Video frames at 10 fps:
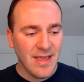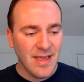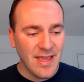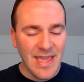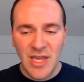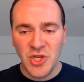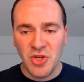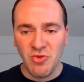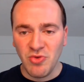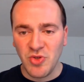
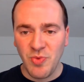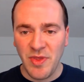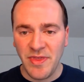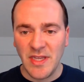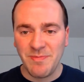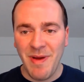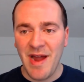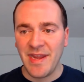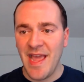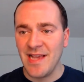issues with these
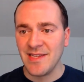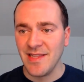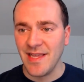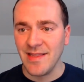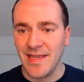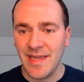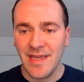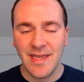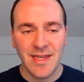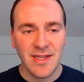podcasts lately.
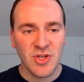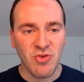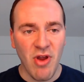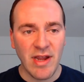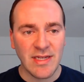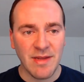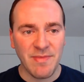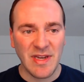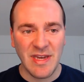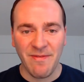Trying
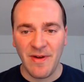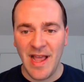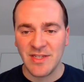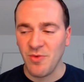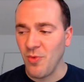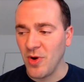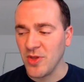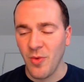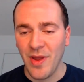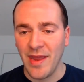something different hasn't worked the
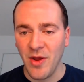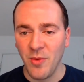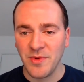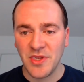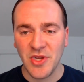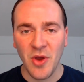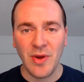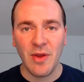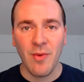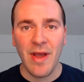way I'd hoped. So
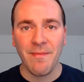anyway,